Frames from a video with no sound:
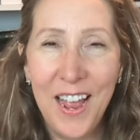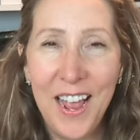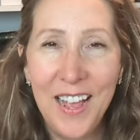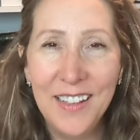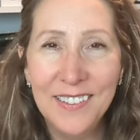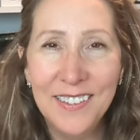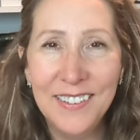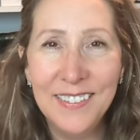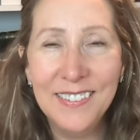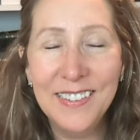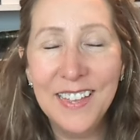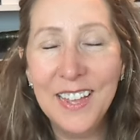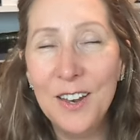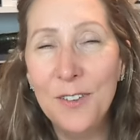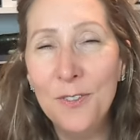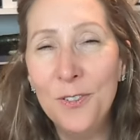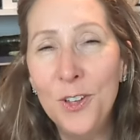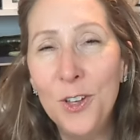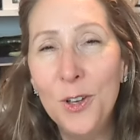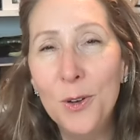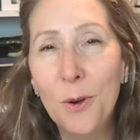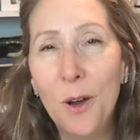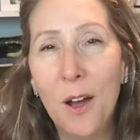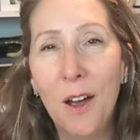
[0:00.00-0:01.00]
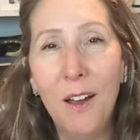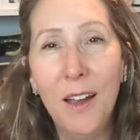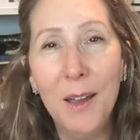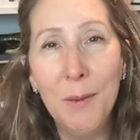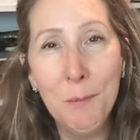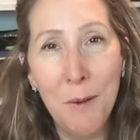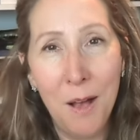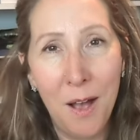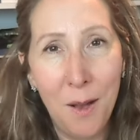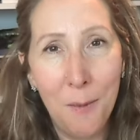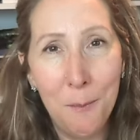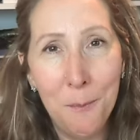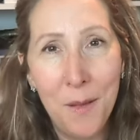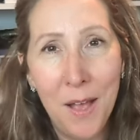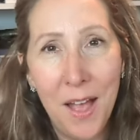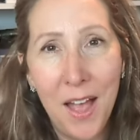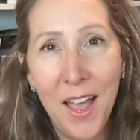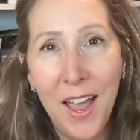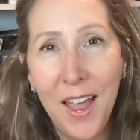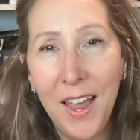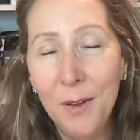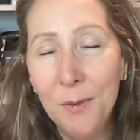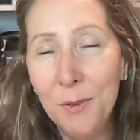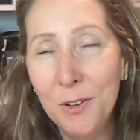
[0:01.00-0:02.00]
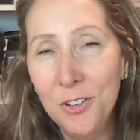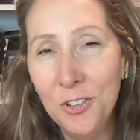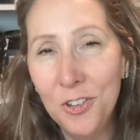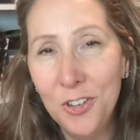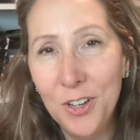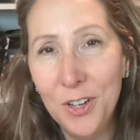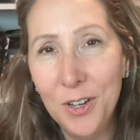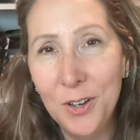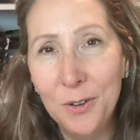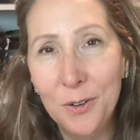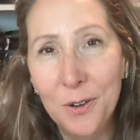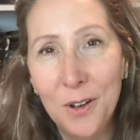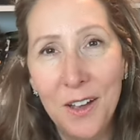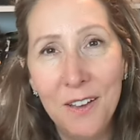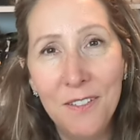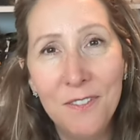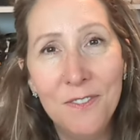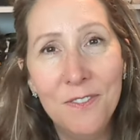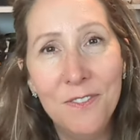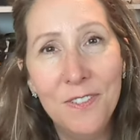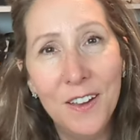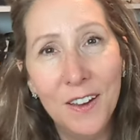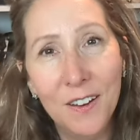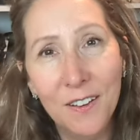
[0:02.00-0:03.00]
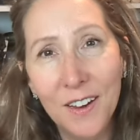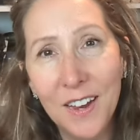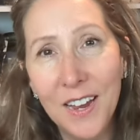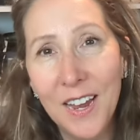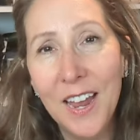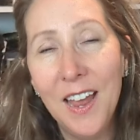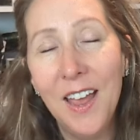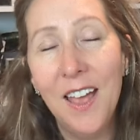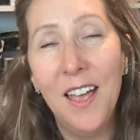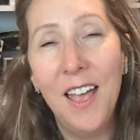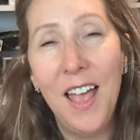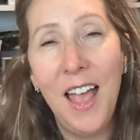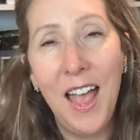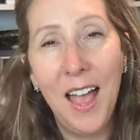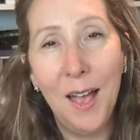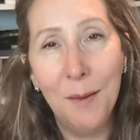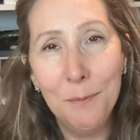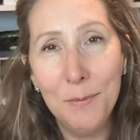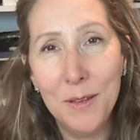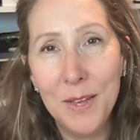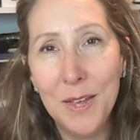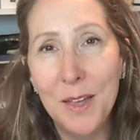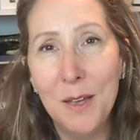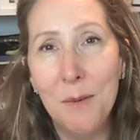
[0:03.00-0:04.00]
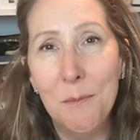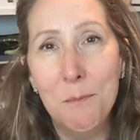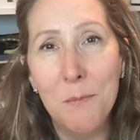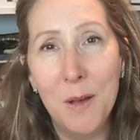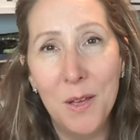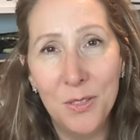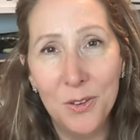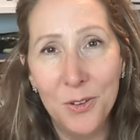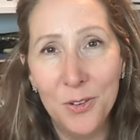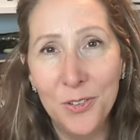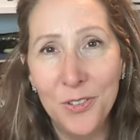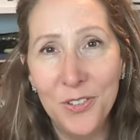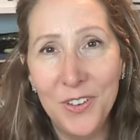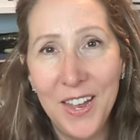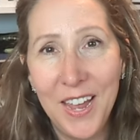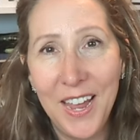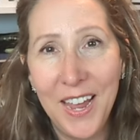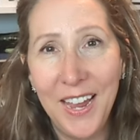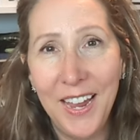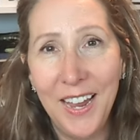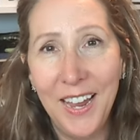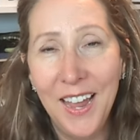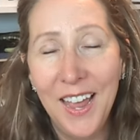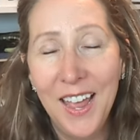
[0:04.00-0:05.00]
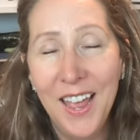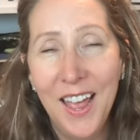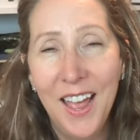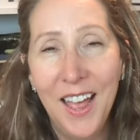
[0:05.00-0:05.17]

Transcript: As I said, if you are a mom, I wish you a very happy Mother's Day.